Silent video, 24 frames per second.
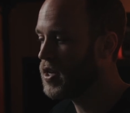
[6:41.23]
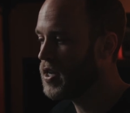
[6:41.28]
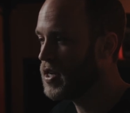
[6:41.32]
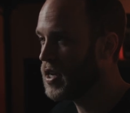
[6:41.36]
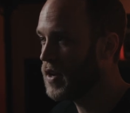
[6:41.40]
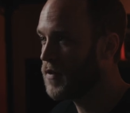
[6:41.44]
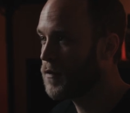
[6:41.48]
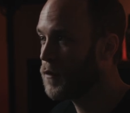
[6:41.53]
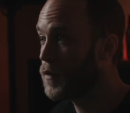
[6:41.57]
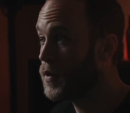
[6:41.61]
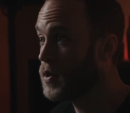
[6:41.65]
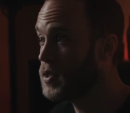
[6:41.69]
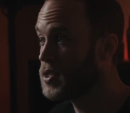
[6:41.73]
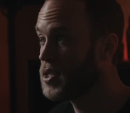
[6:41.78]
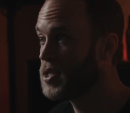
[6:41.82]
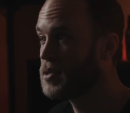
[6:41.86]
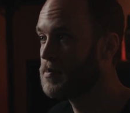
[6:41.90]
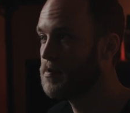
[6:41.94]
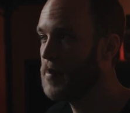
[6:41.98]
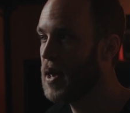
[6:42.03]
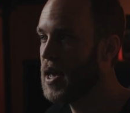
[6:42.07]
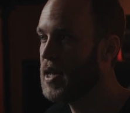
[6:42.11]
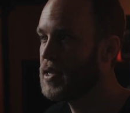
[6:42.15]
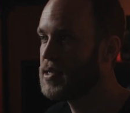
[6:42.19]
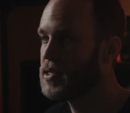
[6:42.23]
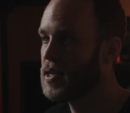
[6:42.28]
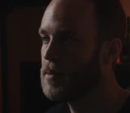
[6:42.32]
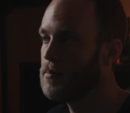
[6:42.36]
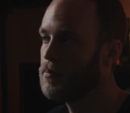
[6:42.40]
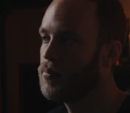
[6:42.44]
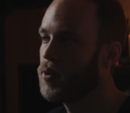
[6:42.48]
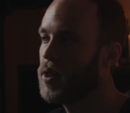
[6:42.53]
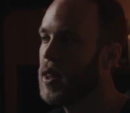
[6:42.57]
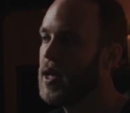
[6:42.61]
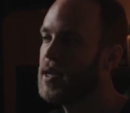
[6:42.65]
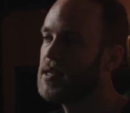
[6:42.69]
a different space
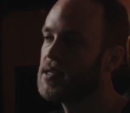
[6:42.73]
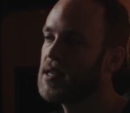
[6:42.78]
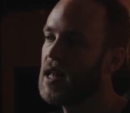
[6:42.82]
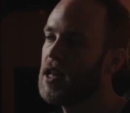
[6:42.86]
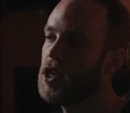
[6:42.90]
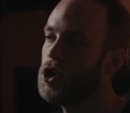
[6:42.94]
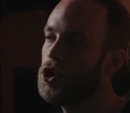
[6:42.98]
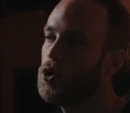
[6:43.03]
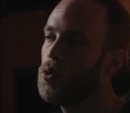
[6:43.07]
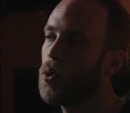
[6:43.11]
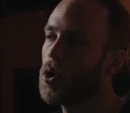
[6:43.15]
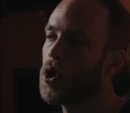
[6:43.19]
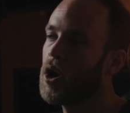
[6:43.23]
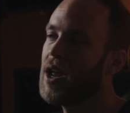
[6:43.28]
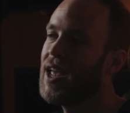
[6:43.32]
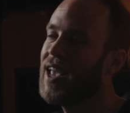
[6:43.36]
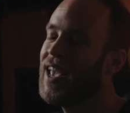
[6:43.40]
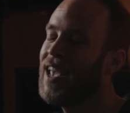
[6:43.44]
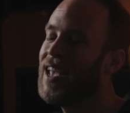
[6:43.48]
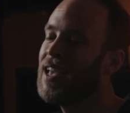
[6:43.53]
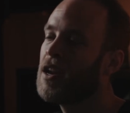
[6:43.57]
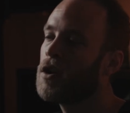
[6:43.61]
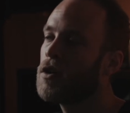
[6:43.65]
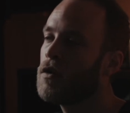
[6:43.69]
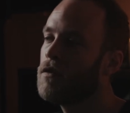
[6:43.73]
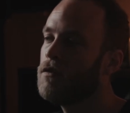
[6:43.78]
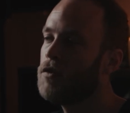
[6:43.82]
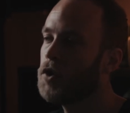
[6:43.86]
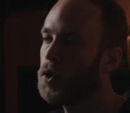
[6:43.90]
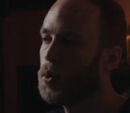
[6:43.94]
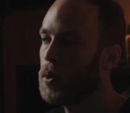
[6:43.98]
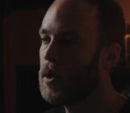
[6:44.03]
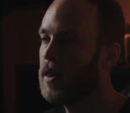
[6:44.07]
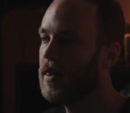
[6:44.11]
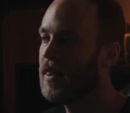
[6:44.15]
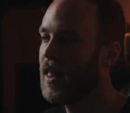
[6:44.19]
and place that you are
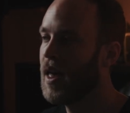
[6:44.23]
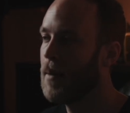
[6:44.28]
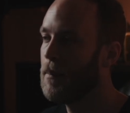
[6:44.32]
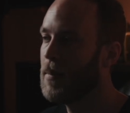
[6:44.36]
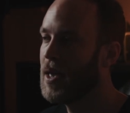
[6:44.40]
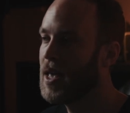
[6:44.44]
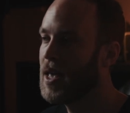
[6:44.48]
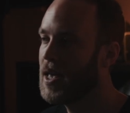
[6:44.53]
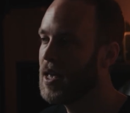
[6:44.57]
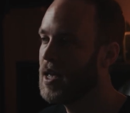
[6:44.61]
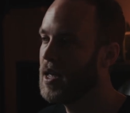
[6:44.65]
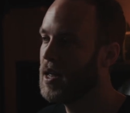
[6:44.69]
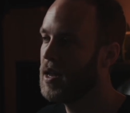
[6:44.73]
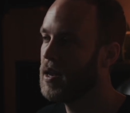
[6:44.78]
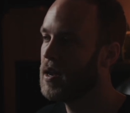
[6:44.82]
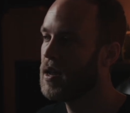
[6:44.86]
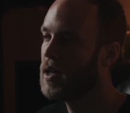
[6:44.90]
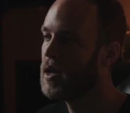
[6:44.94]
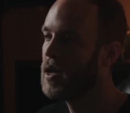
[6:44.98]
interviewing them in.